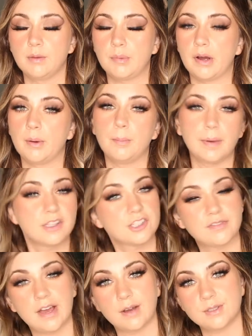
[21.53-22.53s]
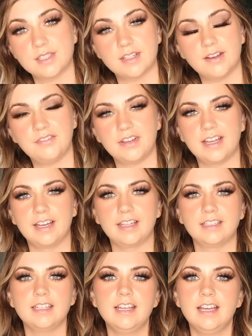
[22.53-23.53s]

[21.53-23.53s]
and bought a bunch of house stuff and